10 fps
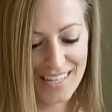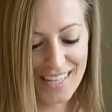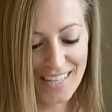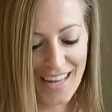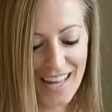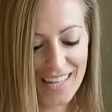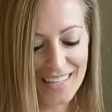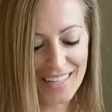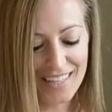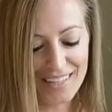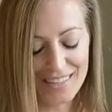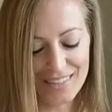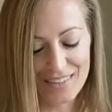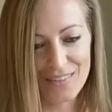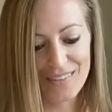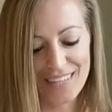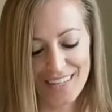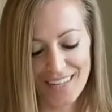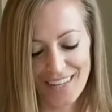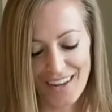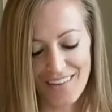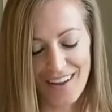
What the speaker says: Yellow. Oh,